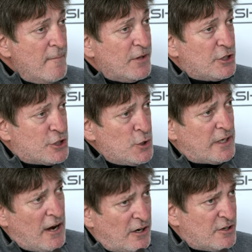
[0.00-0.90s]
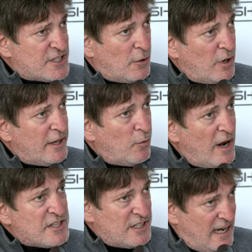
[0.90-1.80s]
The two characters that really
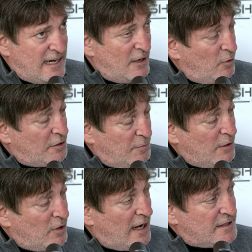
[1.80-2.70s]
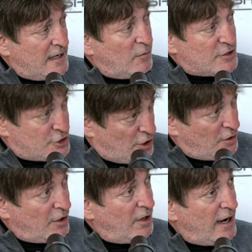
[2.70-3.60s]
resonated with me when I did it was
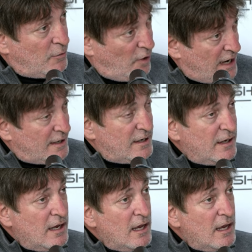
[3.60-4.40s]
Joker and Raiden.